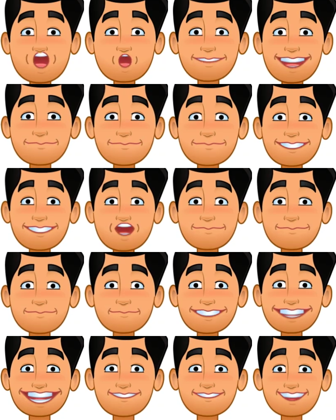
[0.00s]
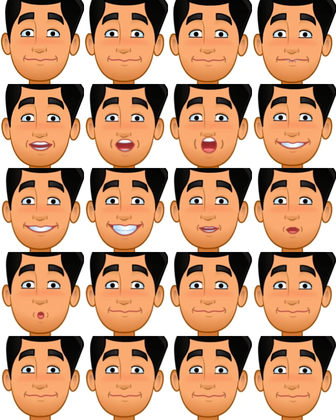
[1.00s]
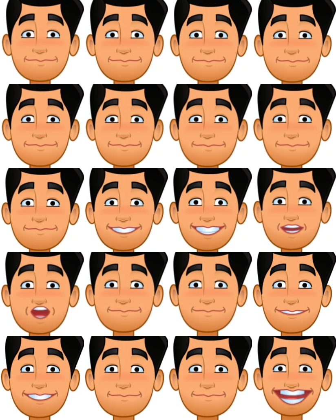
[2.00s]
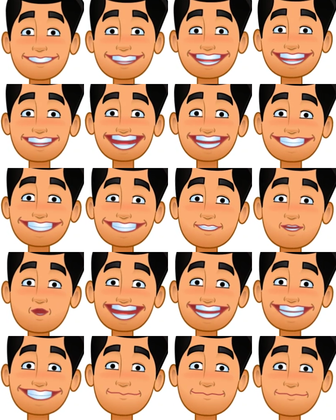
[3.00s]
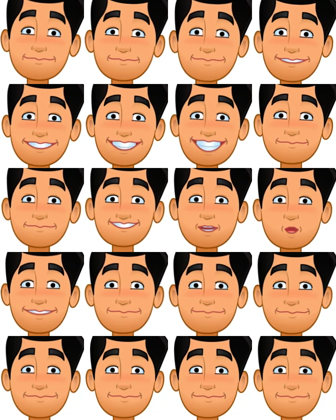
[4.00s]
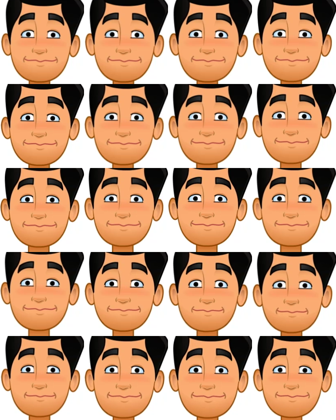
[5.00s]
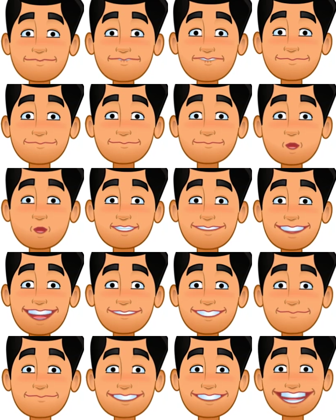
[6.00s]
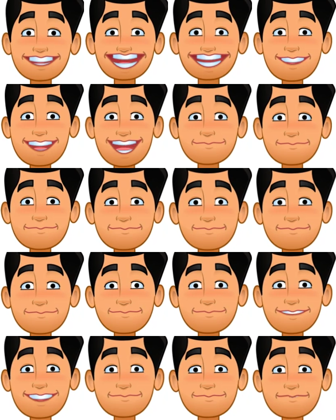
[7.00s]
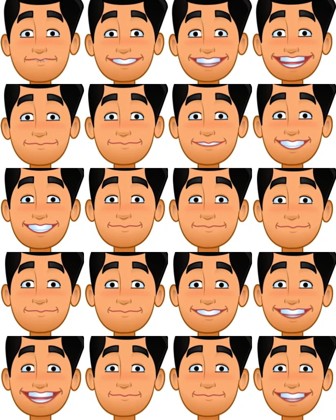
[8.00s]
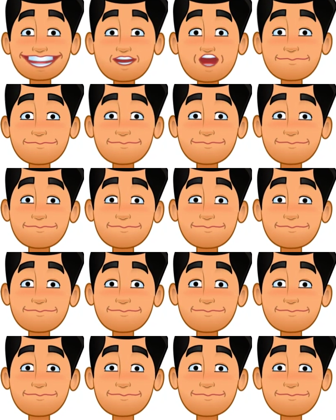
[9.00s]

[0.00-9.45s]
rate for the bigger cylinder to move within a certain speed that we want? Please make sure to like and subscribe as we will continue